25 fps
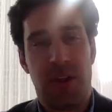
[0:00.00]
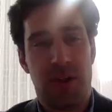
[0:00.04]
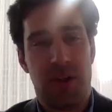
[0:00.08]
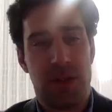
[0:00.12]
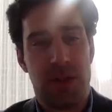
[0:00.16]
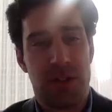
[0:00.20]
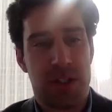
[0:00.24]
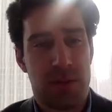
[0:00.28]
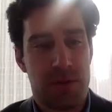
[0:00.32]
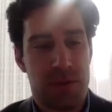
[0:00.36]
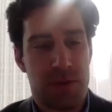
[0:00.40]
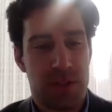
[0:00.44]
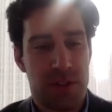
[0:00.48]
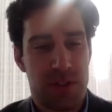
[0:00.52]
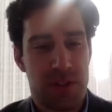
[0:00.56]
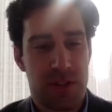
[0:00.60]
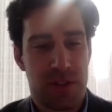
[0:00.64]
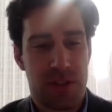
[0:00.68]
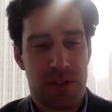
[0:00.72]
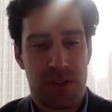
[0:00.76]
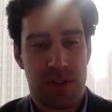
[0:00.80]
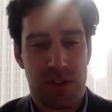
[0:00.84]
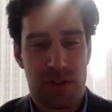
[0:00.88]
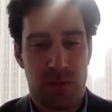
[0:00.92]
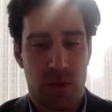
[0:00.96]
your assumptions
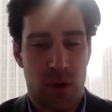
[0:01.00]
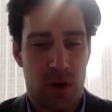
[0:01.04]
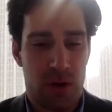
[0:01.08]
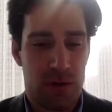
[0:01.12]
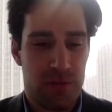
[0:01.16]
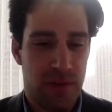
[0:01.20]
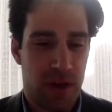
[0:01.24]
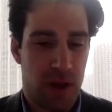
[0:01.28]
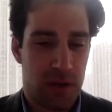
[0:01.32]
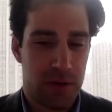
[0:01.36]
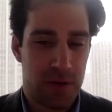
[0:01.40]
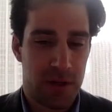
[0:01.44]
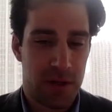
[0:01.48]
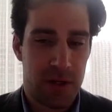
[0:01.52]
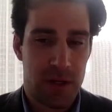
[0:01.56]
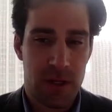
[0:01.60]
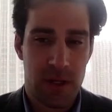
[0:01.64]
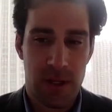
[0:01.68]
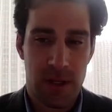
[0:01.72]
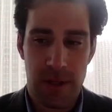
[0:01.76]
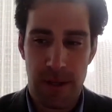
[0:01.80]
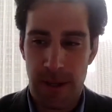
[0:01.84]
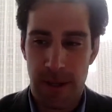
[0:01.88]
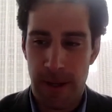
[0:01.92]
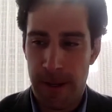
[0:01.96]
is well founded.
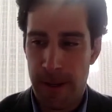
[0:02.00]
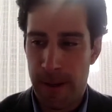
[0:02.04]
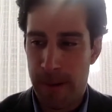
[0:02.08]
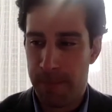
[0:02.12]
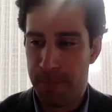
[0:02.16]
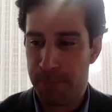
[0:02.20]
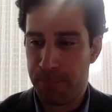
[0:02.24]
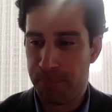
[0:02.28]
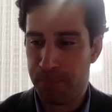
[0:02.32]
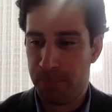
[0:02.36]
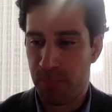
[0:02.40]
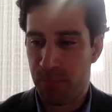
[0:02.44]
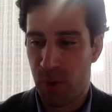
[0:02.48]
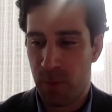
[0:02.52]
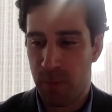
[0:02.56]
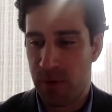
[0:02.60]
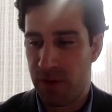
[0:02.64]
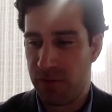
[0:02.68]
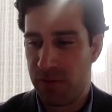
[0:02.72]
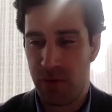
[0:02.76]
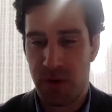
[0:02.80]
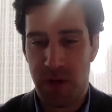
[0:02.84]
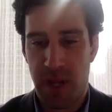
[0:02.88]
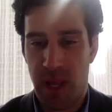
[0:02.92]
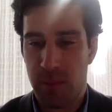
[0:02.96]
But
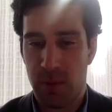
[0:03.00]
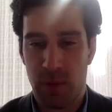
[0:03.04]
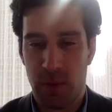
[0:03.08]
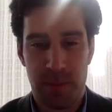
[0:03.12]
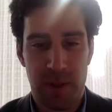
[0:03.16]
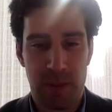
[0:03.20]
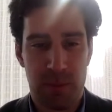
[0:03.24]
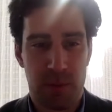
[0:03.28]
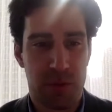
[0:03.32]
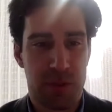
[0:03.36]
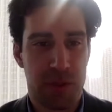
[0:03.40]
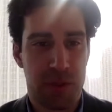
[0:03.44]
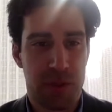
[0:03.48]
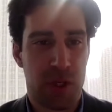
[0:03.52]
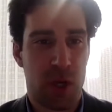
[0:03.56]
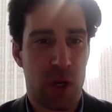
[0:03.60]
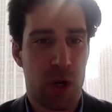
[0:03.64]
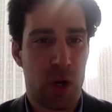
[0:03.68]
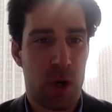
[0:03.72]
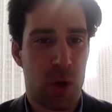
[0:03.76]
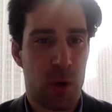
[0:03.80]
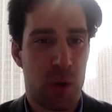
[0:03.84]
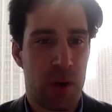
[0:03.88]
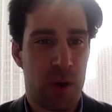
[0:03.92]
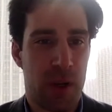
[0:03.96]
if you enable people to
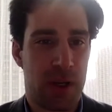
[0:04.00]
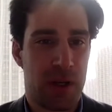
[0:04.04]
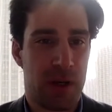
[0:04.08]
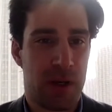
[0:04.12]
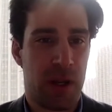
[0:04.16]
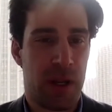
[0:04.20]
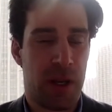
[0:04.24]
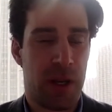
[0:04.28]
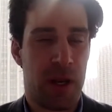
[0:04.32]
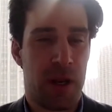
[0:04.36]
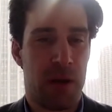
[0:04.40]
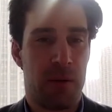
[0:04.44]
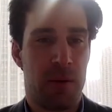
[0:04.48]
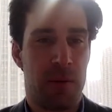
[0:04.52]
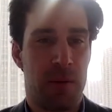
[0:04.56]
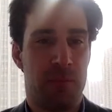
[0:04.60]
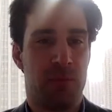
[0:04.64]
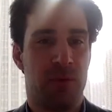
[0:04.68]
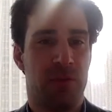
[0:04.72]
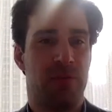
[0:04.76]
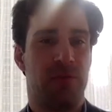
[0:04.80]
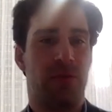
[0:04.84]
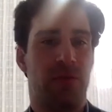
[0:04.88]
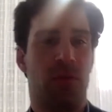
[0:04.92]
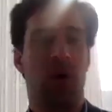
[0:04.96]
go and
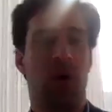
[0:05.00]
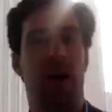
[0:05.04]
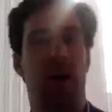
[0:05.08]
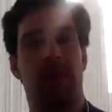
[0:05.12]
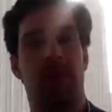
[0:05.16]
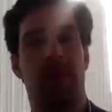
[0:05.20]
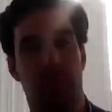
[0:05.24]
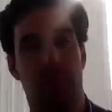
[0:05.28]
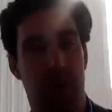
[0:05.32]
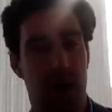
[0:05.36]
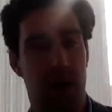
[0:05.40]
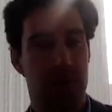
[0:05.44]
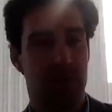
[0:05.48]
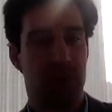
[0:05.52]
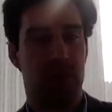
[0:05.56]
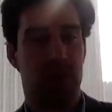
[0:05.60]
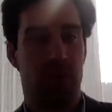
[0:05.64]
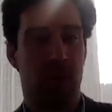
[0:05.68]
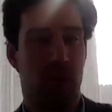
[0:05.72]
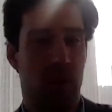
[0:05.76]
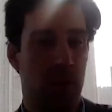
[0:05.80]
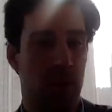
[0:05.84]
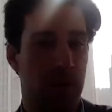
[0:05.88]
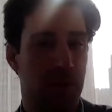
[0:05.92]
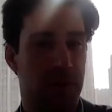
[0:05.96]
perform above the
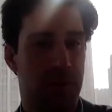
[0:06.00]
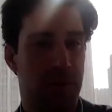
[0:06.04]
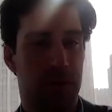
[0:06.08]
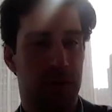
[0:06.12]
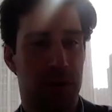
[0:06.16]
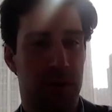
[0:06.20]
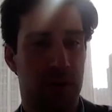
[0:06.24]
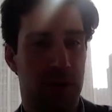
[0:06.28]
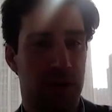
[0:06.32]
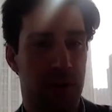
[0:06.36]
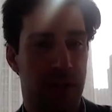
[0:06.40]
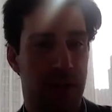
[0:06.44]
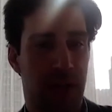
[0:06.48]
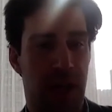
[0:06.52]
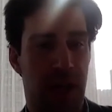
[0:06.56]
role that they're currently